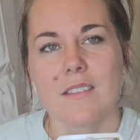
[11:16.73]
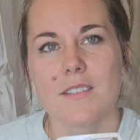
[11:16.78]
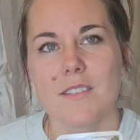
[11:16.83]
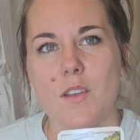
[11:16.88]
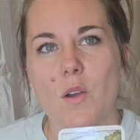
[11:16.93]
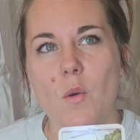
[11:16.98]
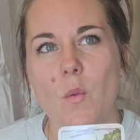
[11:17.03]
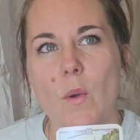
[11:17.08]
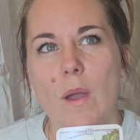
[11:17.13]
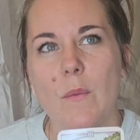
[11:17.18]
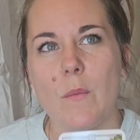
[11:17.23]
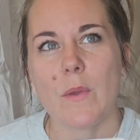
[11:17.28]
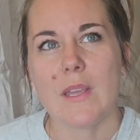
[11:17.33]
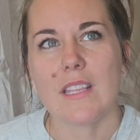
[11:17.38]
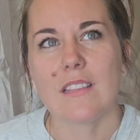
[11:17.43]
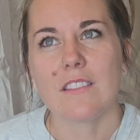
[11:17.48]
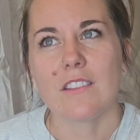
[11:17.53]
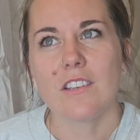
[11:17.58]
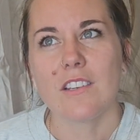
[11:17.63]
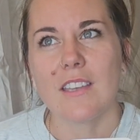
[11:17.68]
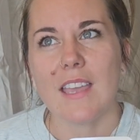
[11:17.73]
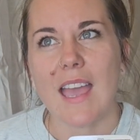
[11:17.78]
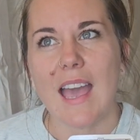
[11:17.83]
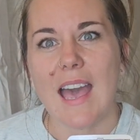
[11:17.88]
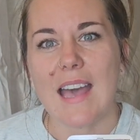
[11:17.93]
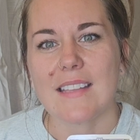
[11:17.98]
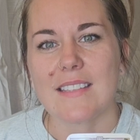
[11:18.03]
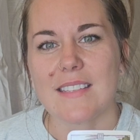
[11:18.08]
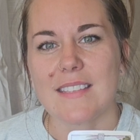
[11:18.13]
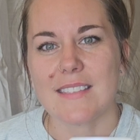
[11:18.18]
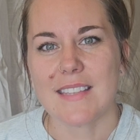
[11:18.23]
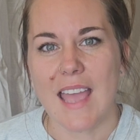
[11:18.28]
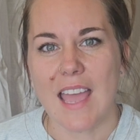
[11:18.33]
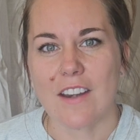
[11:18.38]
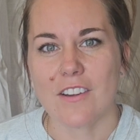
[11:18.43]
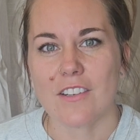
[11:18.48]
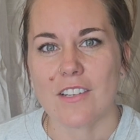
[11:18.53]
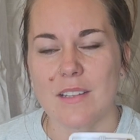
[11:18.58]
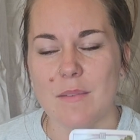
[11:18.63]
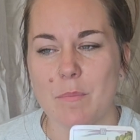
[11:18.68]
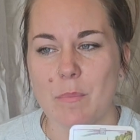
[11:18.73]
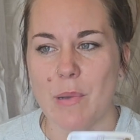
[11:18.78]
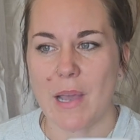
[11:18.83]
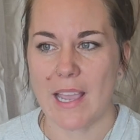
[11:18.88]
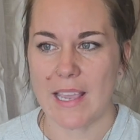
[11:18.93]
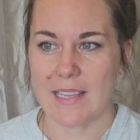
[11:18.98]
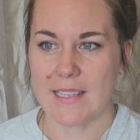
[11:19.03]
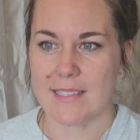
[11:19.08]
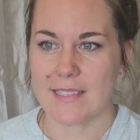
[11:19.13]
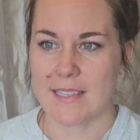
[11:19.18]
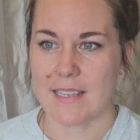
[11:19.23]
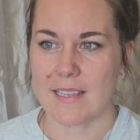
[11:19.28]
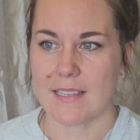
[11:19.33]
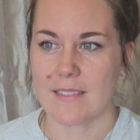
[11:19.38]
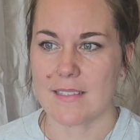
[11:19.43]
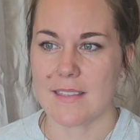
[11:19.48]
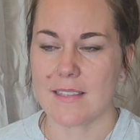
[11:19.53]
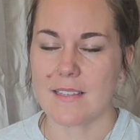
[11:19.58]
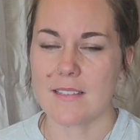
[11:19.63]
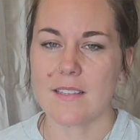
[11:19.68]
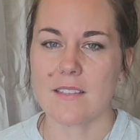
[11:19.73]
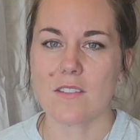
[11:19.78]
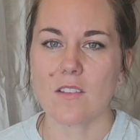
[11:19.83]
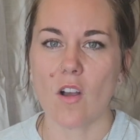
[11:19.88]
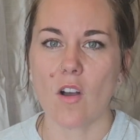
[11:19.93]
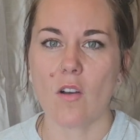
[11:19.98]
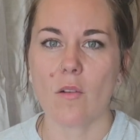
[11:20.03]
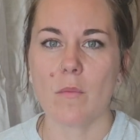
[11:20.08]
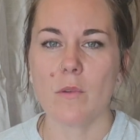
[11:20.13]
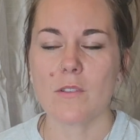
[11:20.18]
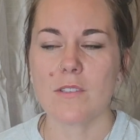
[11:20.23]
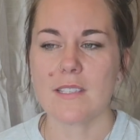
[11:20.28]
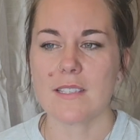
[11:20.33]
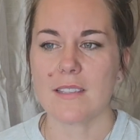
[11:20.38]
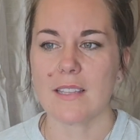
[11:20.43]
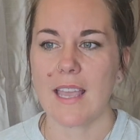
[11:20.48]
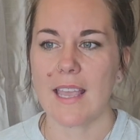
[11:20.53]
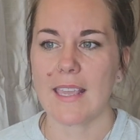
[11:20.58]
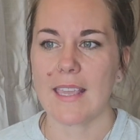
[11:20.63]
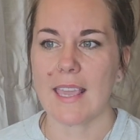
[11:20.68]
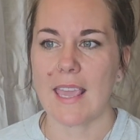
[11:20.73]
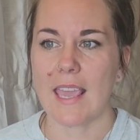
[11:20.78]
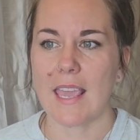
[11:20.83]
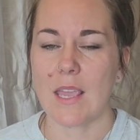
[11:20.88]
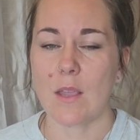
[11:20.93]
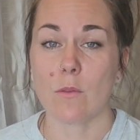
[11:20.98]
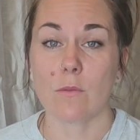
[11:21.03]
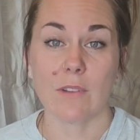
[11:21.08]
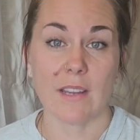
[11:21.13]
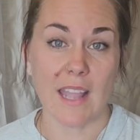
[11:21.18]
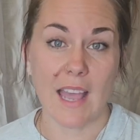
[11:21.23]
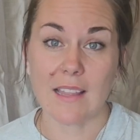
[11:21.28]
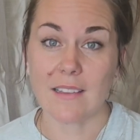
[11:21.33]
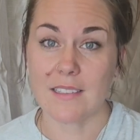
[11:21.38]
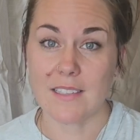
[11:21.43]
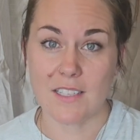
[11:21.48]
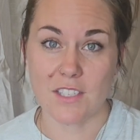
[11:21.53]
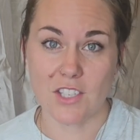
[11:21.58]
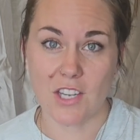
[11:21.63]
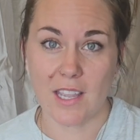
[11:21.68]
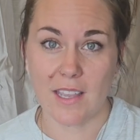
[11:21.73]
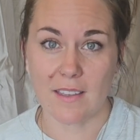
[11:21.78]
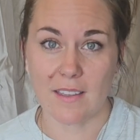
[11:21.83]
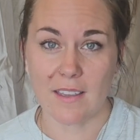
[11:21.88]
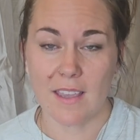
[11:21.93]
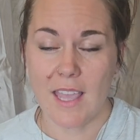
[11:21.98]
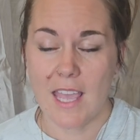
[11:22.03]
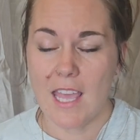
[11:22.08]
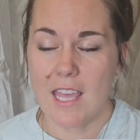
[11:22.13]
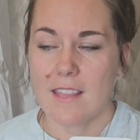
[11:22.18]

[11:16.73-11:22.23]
So when we look at Saturn in Pisces, this is almost like a reality check.